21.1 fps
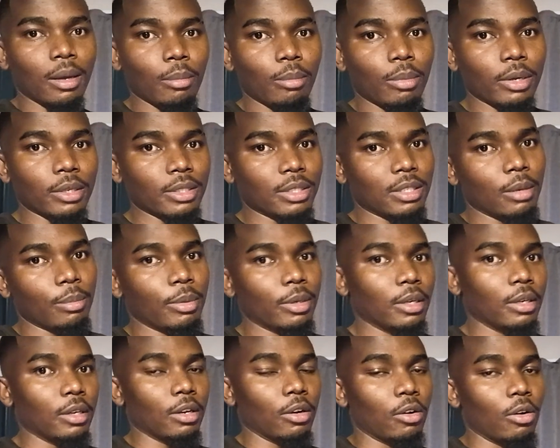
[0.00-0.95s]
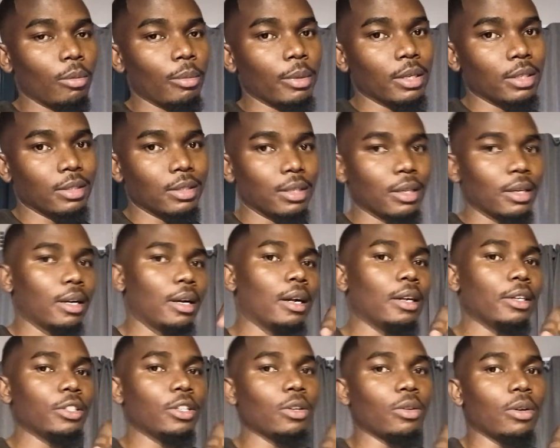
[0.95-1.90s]
Please type in in the comments.
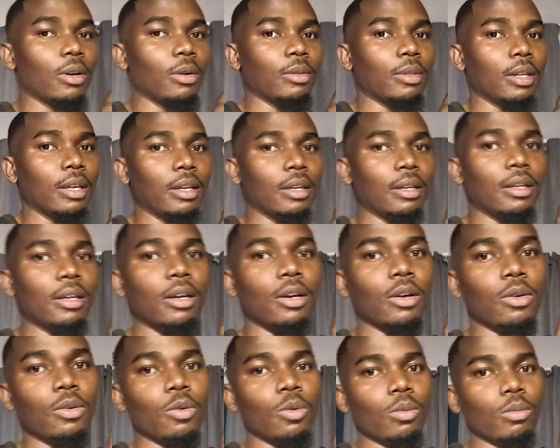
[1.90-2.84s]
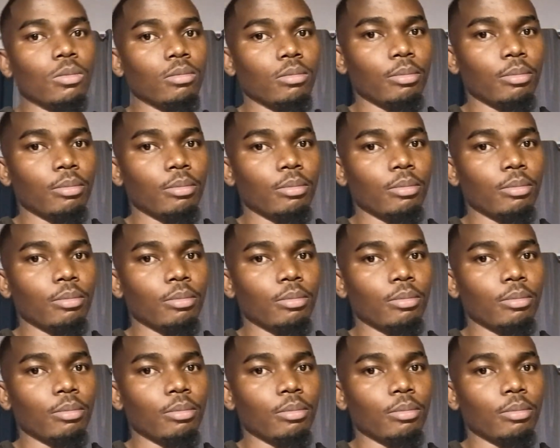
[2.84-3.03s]
I'll check you out there. Cool.